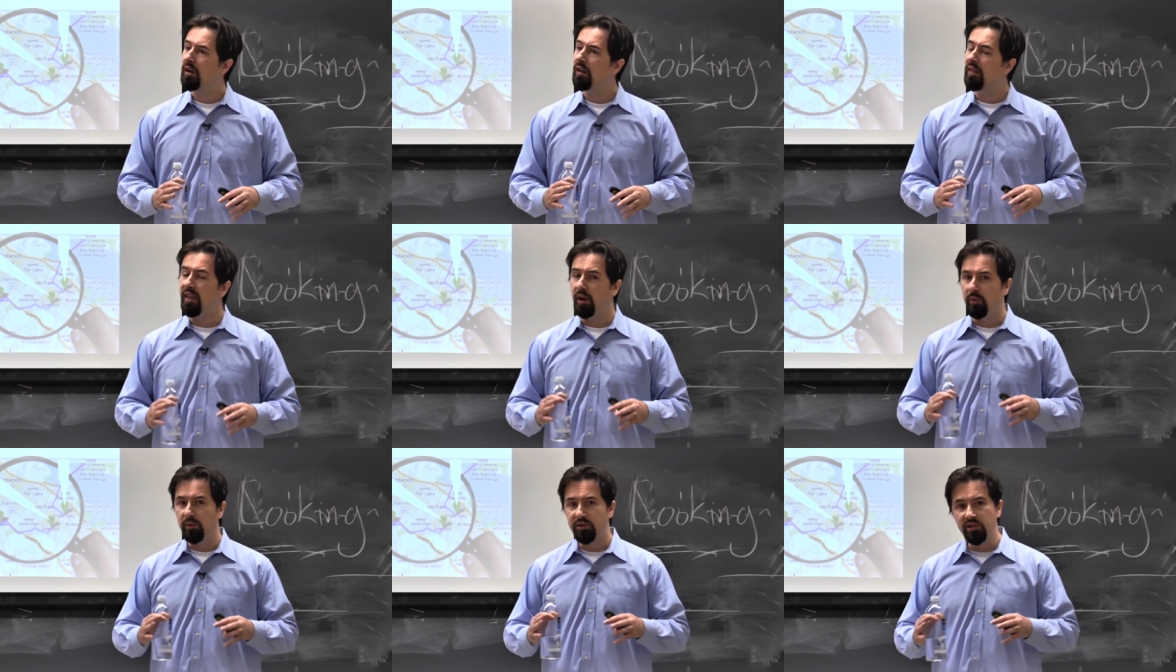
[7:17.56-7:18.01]

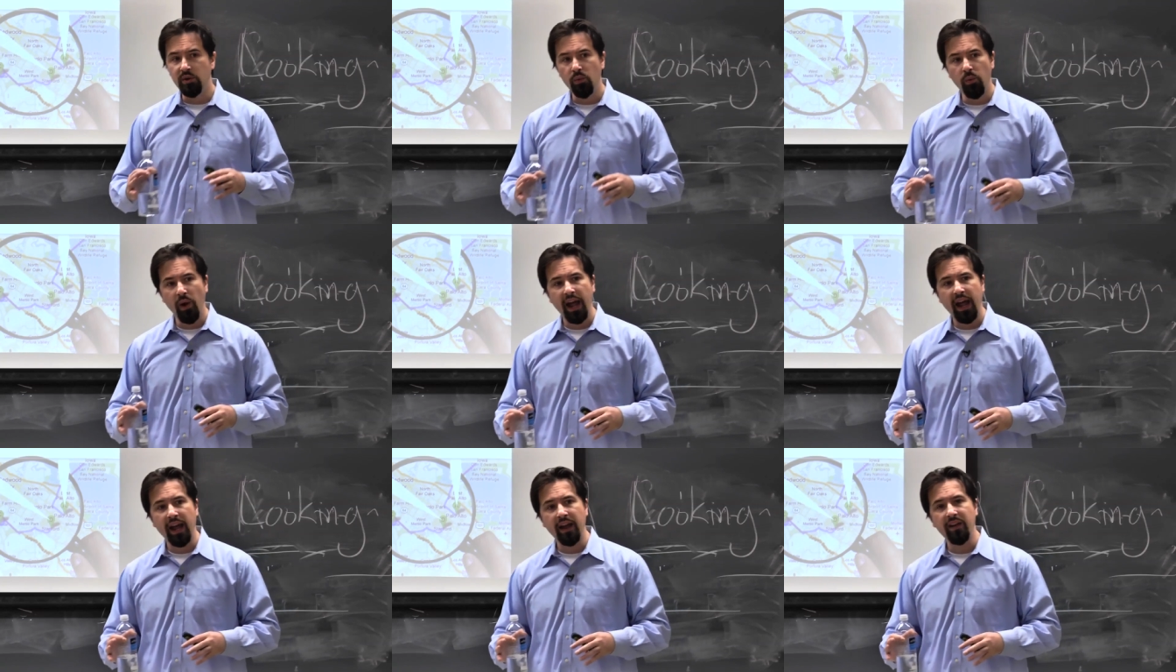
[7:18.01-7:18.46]
There was a
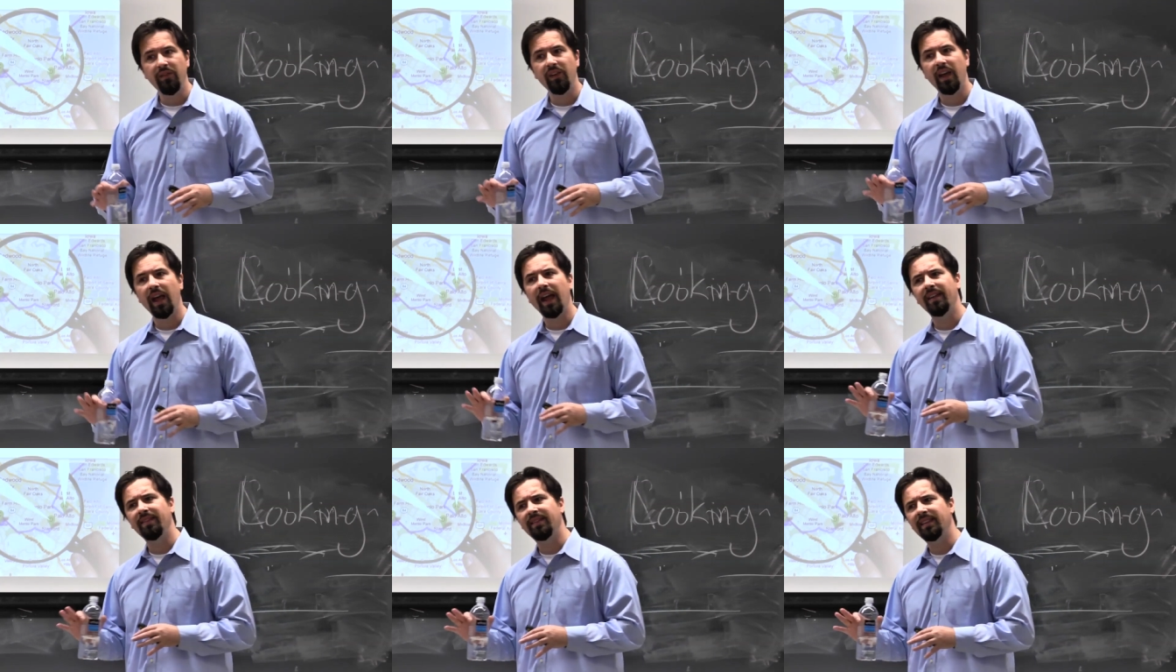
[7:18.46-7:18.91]

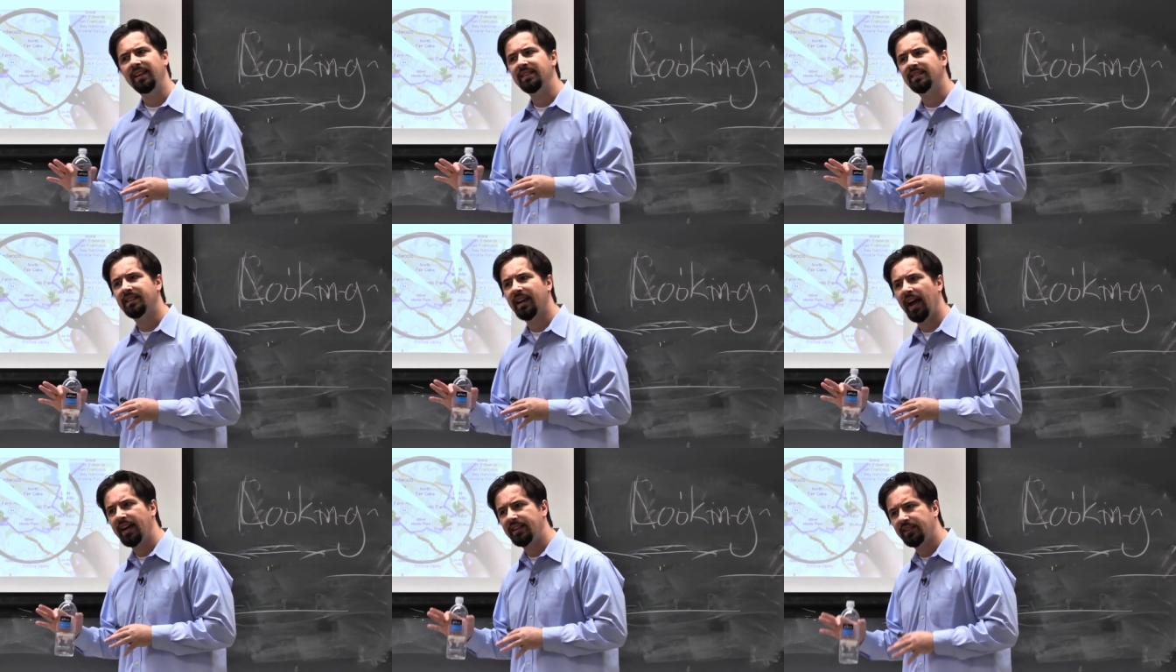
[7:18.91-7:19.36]
wave, and
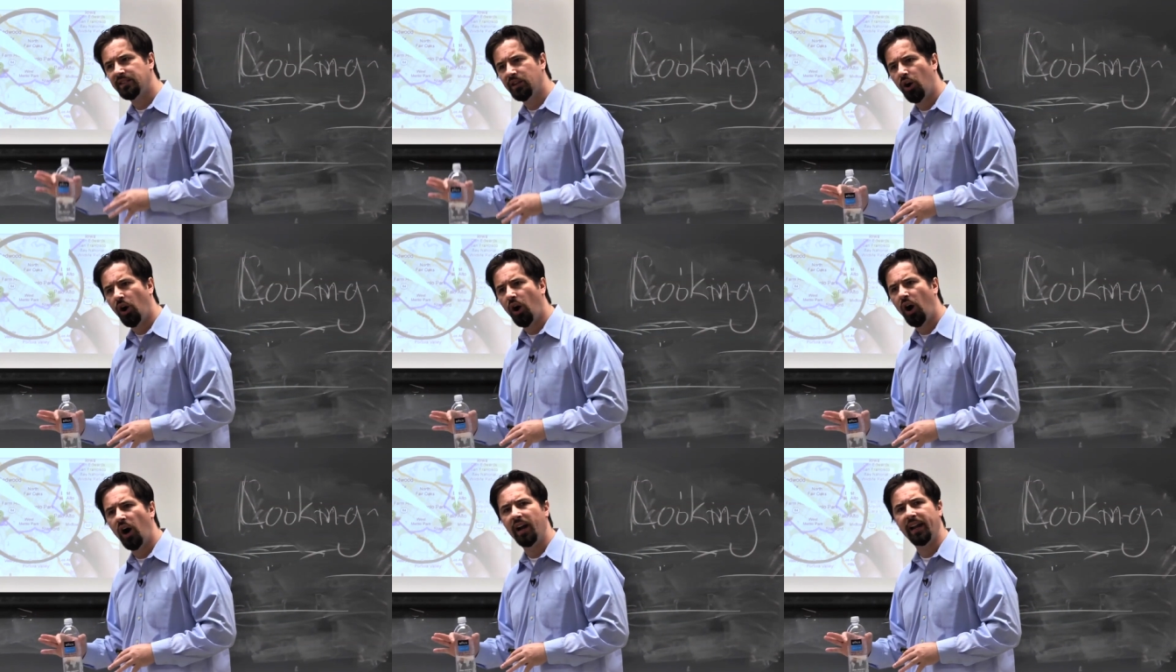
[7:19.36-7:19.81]
these guys
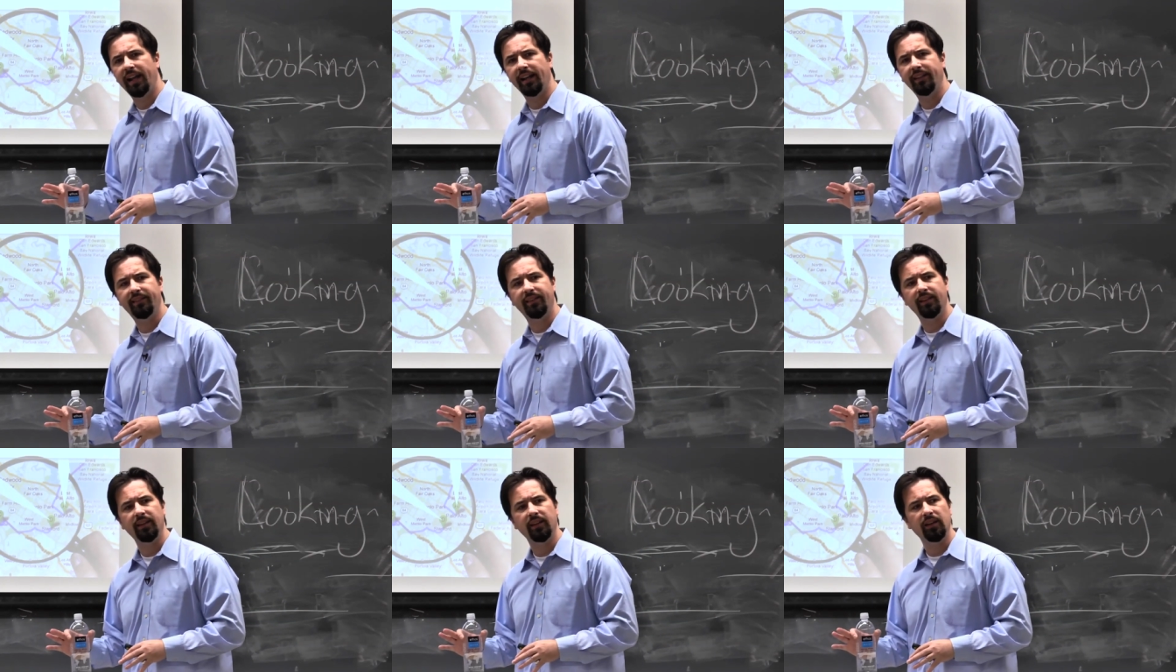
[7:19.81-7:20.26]
caught
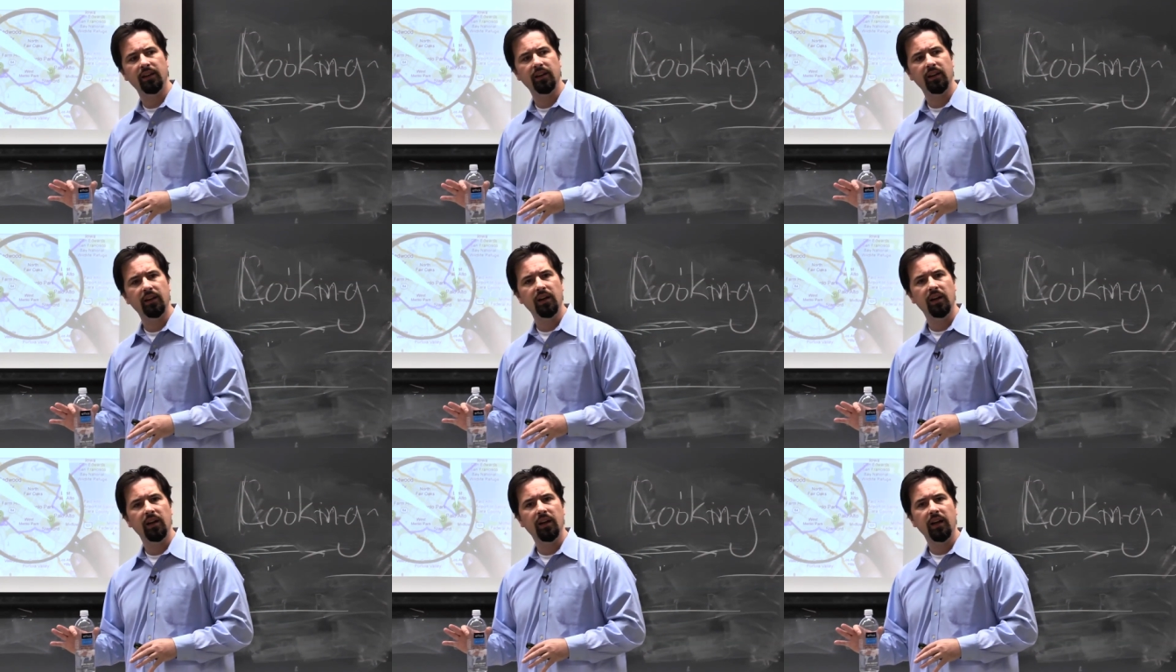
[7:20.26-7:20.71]
it.
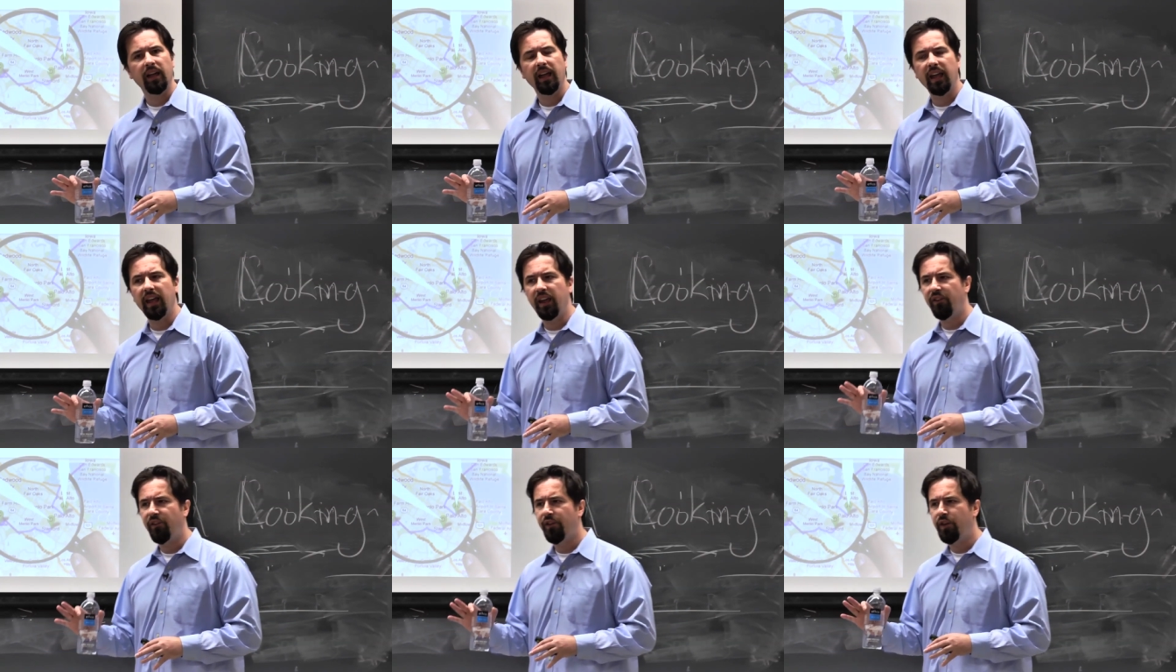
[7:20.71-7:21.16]

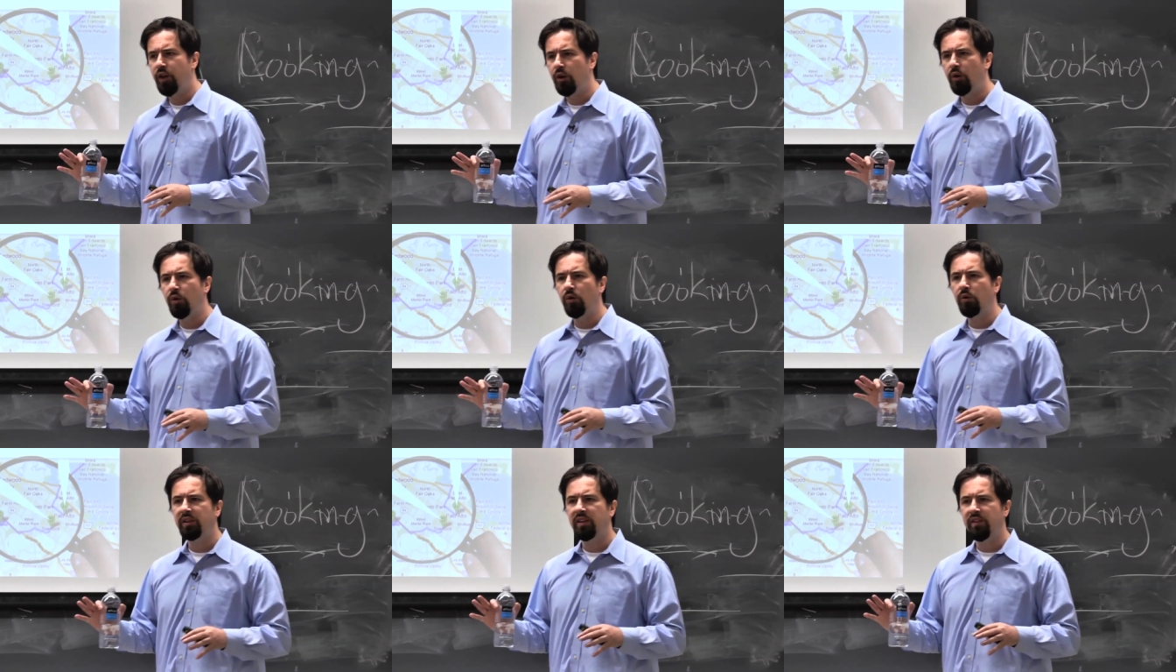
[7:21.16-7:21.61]
If
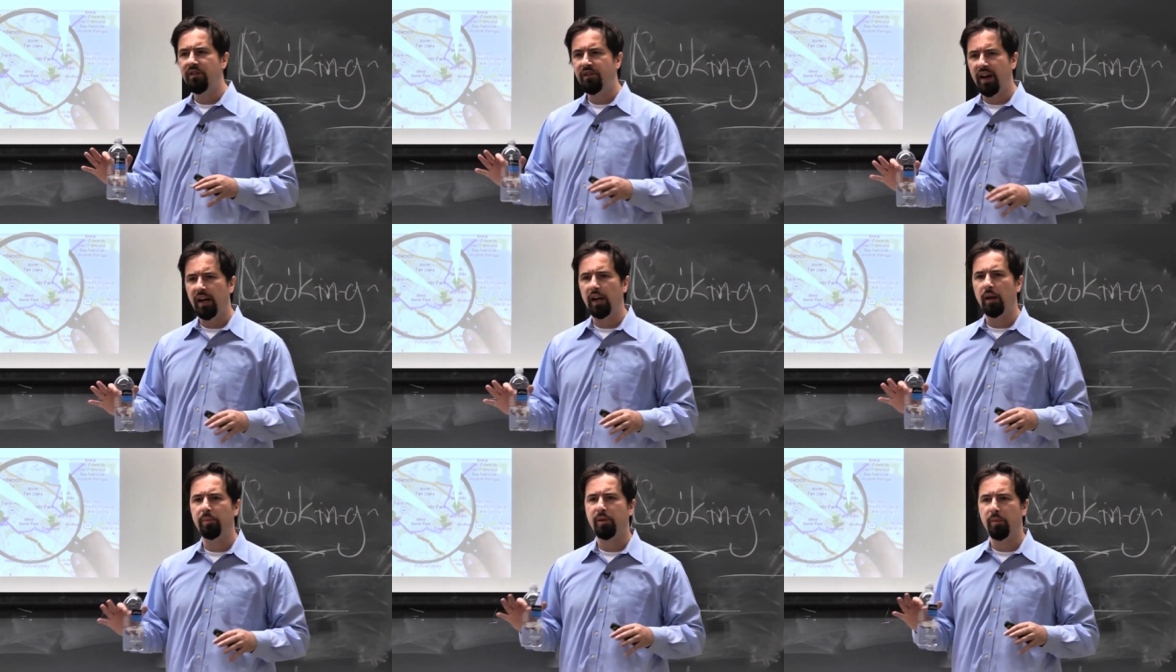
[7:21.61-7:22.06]
you
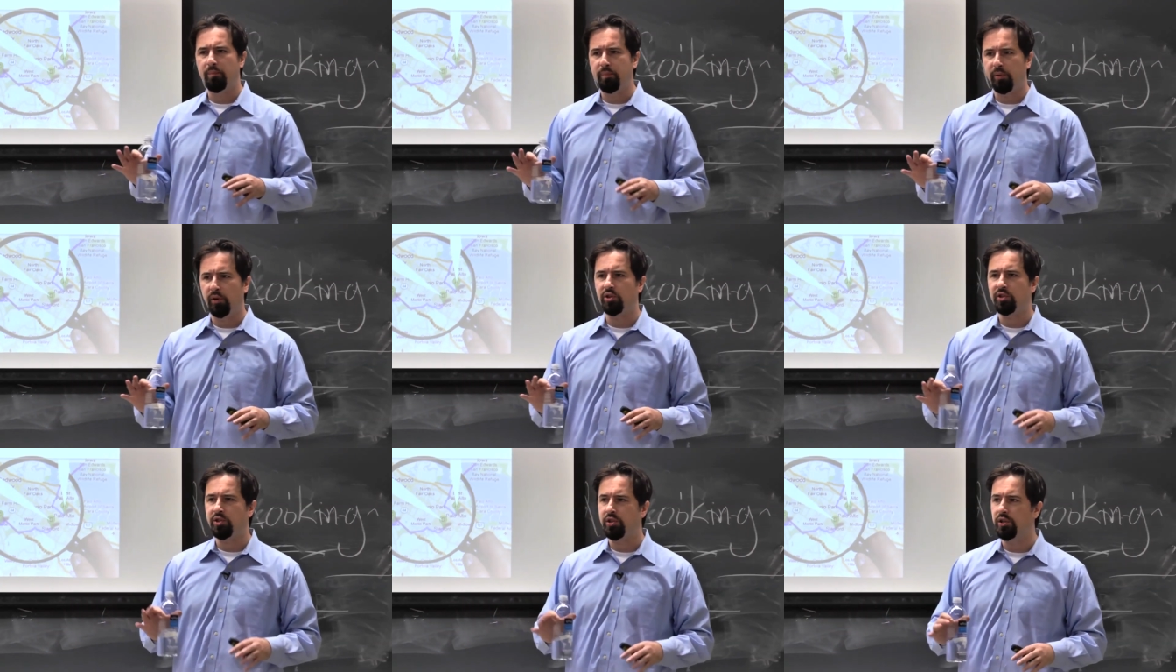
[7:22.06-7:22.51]
developed a
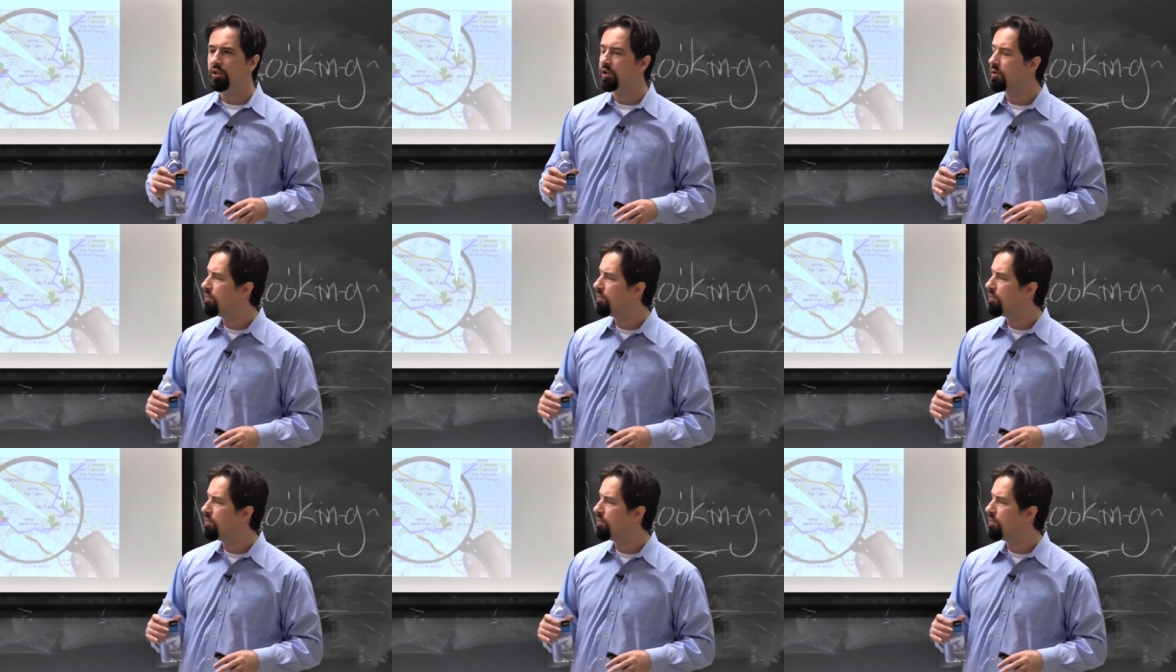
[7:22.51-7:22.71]
personal